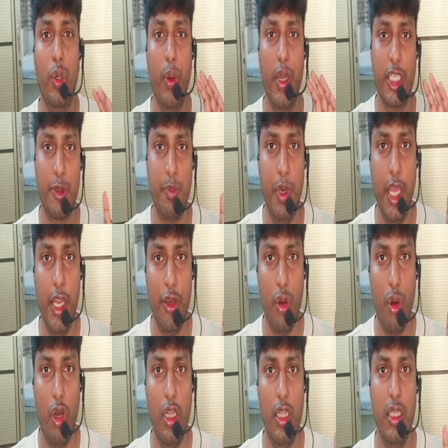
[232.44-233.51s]
to explain
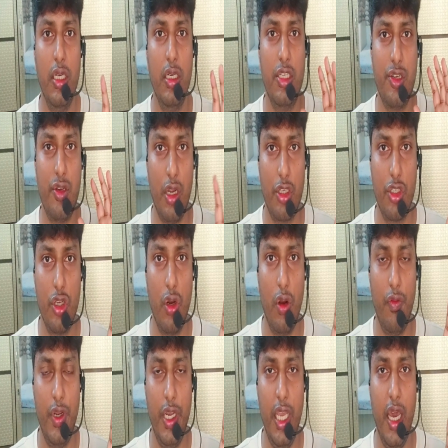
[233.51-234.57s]
you all the structure
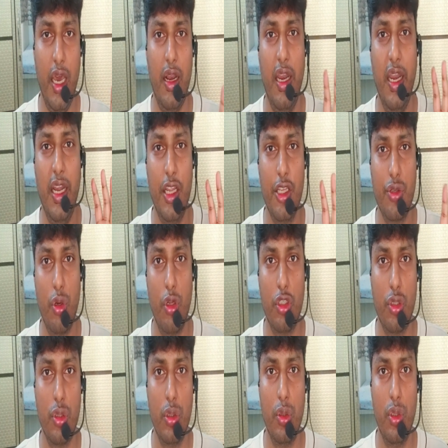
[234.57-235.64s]
of tRNA. It is
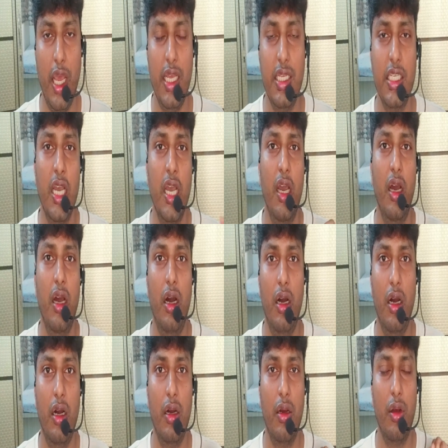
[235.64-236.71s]
also known as
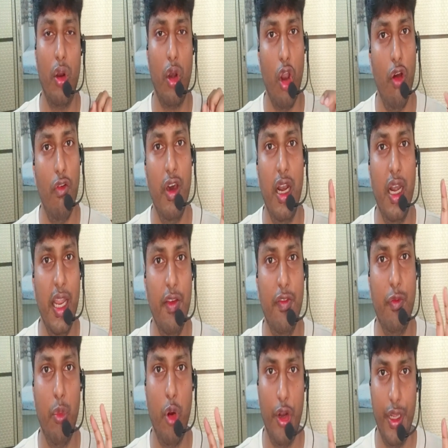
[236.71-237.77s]
clover
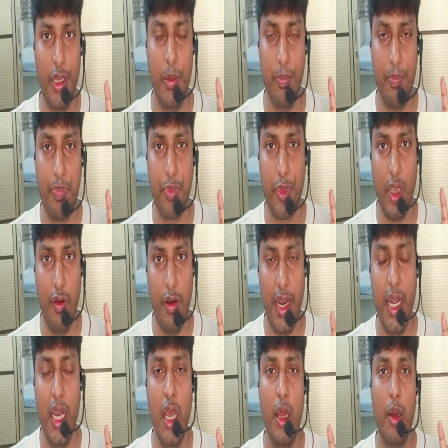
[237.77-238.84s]
leaf model,
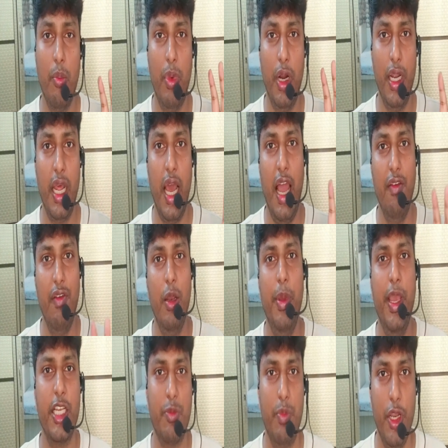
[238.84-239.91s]
right? But I will
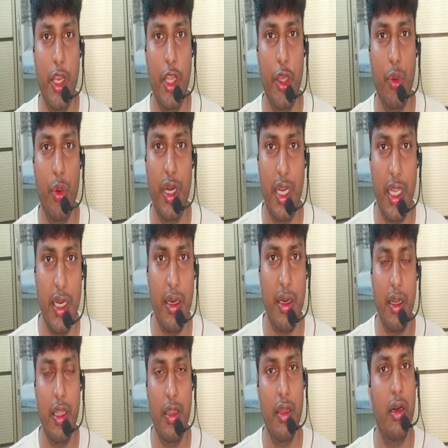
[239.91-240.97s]
be explaining you it
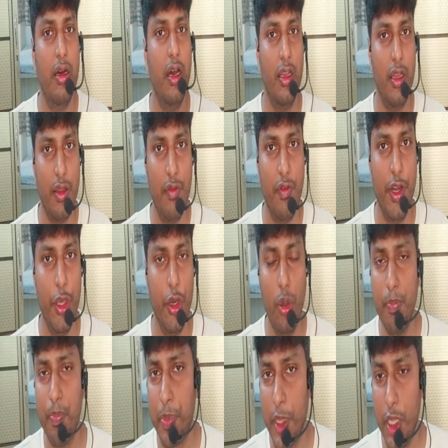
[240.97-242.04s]
in the another
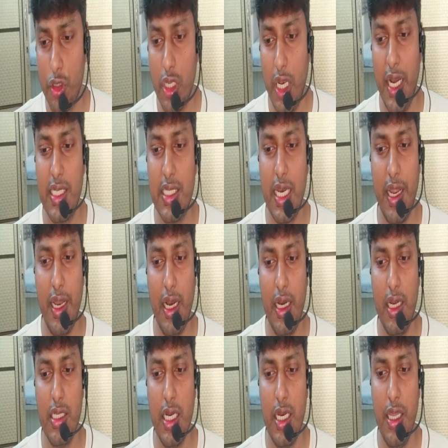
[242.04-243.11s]
video. So let's try and
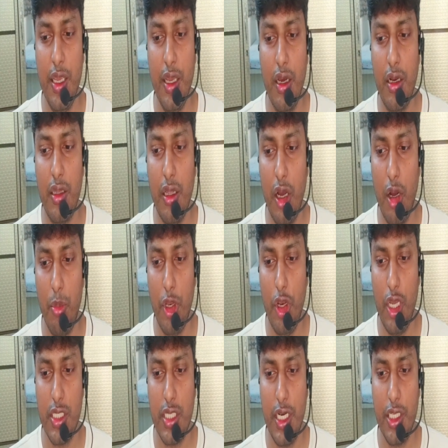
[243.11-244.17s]
understand. Here the
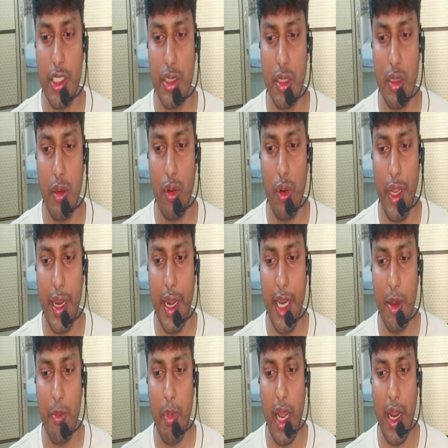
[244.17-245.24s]
amino acid is
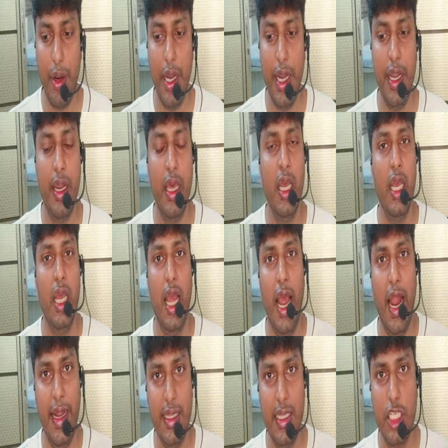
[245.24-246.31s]
getting bind
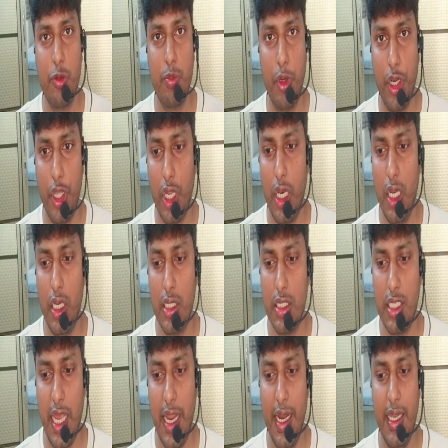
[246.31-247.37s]
at this particular
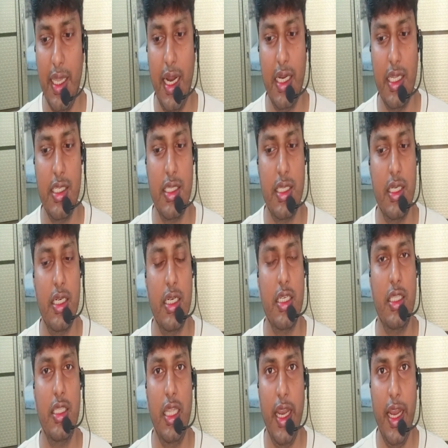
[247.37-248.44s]
site, that is
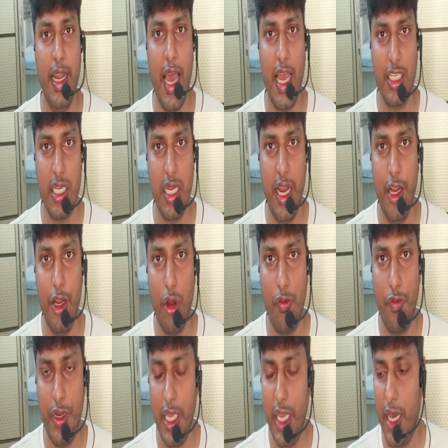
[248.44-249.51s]
the 3' end
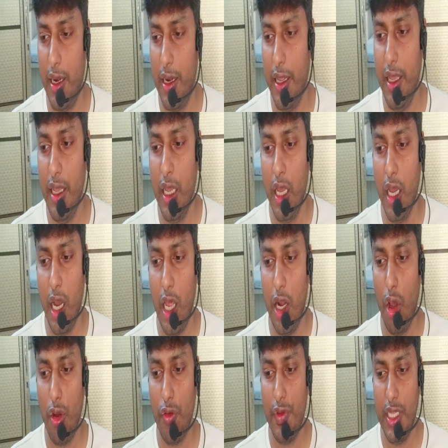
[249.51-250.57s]
of tRNA,
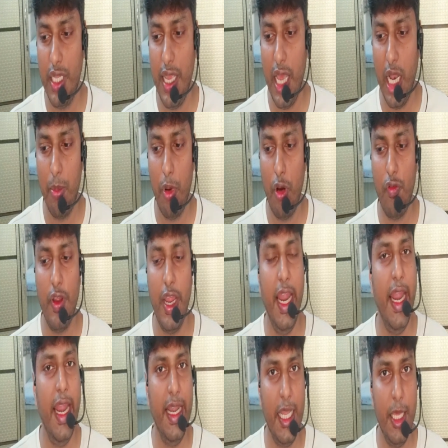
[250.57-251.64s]
along with the help of
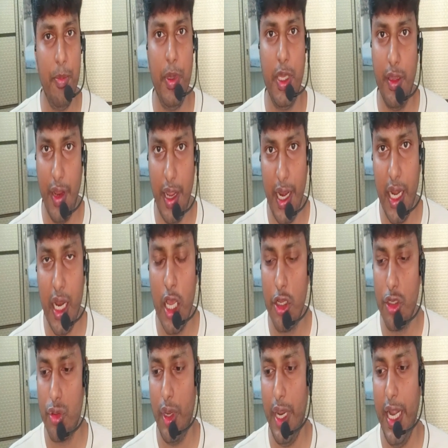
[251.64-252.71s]
ATP,
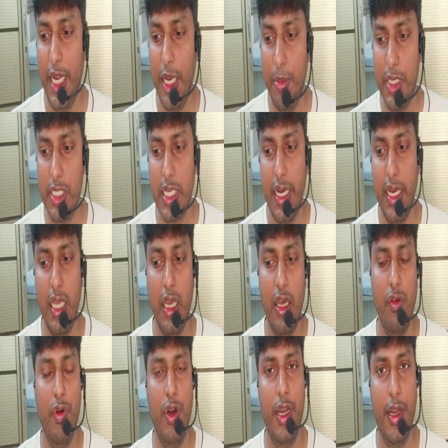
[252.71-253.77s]
right? So ATP is getting
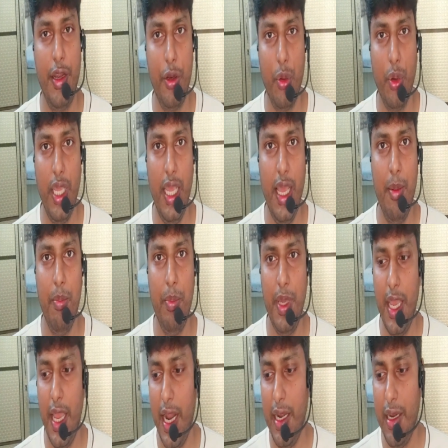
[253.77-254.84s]
converted to AMP,
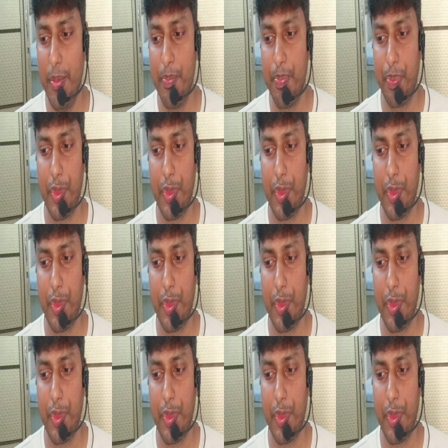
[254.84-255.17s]
and